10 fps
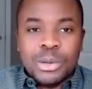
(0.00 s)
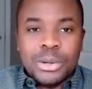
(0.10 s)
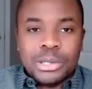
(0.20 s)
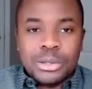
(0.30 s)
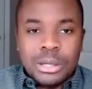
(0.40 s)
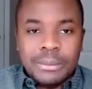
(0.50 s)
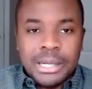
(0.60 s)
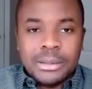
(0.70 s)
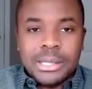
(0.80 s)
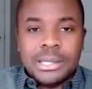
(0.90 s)
There were solar
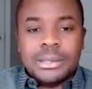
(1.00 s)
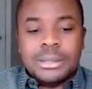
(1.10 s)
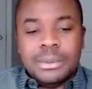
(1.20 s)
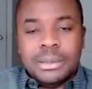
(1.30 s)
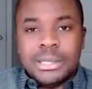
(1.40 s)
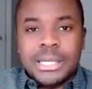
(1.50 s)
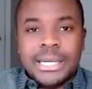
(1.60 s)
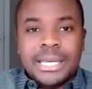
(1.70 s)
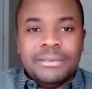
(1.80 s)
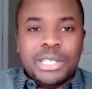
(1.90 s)
panels added to the building
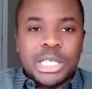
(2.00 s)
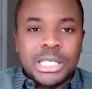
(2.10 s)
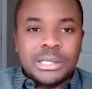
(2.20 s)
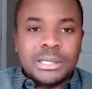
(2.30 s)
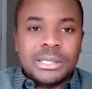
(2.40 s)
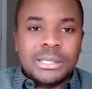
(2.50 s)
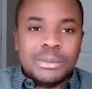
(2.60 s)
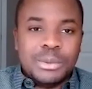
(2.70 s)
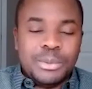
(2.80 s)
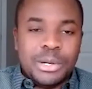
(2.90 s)
and EV chargers. This is
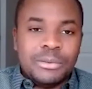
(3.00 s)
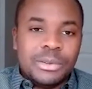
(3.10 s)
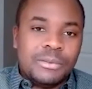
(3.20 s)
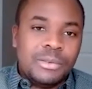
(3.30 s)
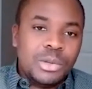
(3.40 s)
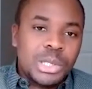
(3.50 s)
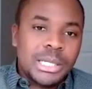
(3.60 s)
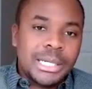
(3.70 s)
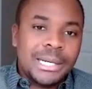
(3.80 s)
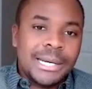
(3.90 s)
preparing for the
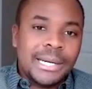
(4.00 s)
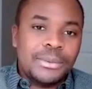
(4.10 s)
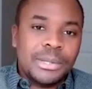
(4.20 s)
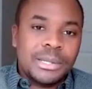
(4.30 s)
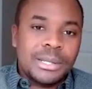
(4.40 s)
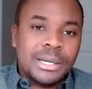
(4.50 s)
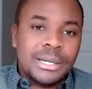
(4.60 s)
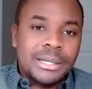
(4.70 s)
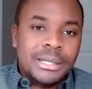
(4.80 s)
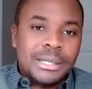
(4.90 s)
future in line with
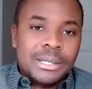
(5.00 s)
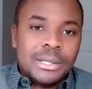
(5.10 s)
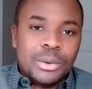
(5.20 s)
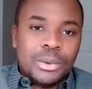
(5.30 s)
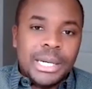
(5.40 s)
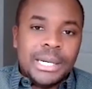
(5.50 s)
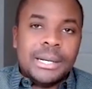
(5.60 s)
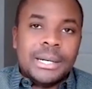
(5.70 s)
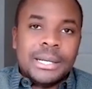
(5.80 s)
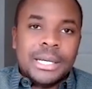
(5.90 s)
the green
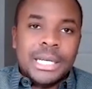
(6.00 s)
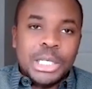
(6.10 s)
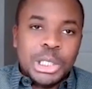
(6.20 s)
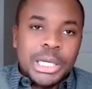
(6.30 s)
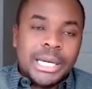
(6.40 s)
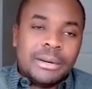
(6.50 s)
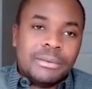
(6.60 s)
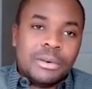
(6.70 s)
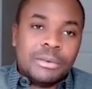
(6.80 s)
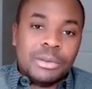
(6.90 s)

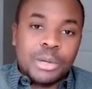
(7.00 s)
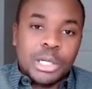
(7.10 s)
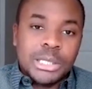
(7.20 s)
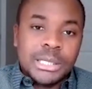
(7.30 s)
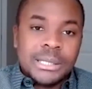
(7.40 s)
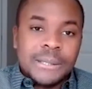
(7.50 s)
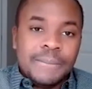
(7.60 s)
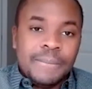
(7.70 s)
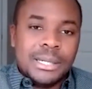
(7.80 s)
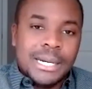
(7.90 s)
initiative of the project.
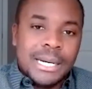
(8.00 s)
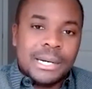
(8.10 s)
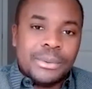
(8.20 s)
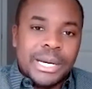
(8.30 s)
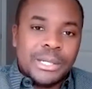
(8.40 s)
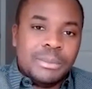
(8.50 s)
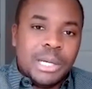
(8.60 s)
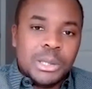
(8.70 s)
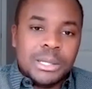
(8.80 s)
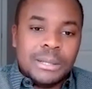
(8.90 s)
We had to
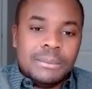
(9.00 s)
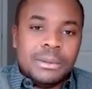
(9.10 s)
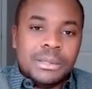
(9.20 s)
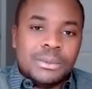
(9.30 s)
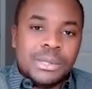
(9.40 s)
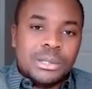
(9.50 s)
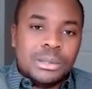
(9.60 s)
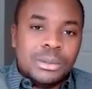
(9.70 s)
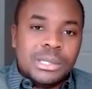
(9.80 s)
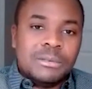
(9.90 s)
make sure that the building was
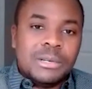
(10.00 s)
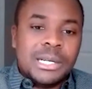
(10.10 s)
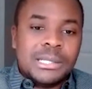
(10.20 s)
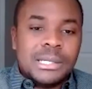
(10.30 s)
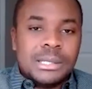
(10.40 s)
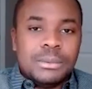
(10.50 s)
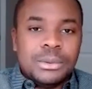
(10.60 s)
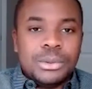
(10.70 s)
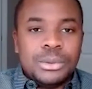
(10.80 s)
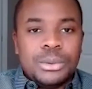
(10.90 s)
inclusive and
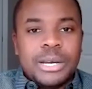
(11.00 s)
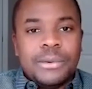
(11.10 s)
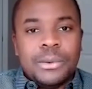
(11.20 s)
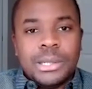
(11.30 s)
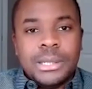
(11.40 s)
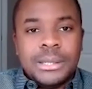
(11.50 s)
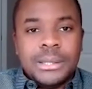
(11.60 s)
accessible to everyone.